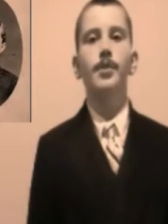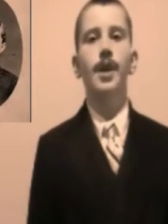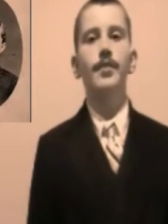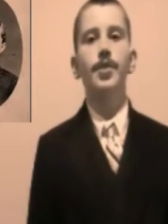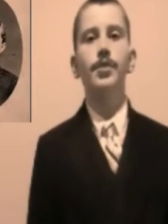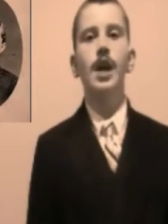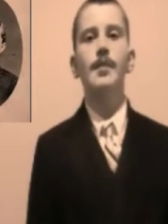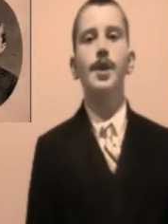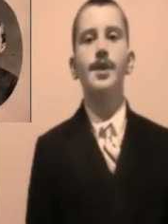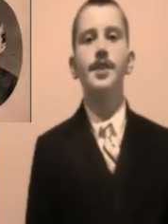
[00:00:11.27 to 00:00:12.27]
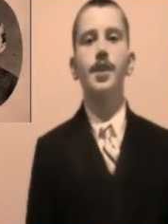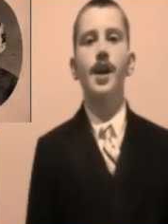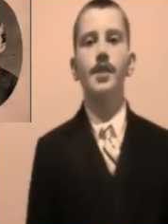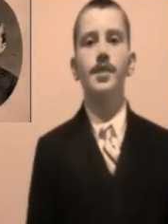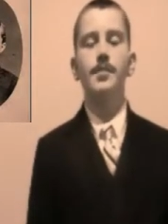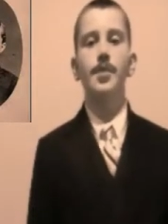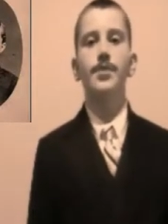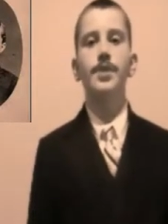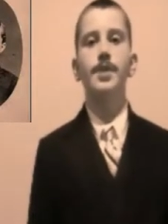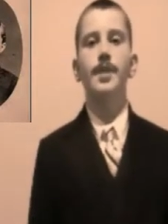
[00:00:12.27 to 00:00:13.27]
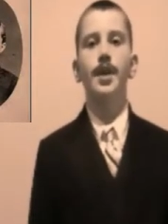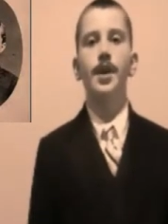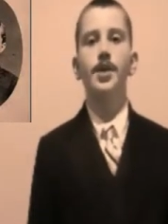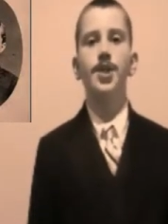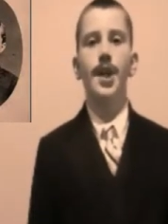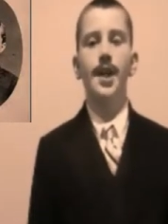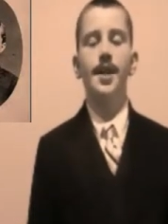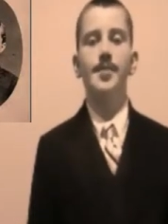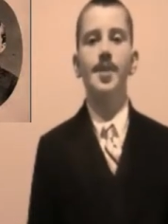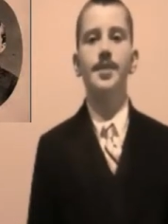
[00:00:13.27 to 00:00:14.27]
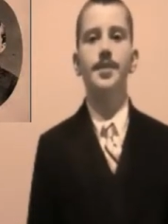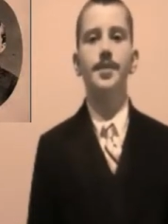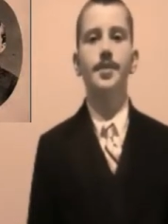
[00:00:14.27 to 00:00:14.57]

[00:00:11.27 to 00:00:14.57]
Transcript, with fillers: We have two libraries in our house, and both of them encouraged academics.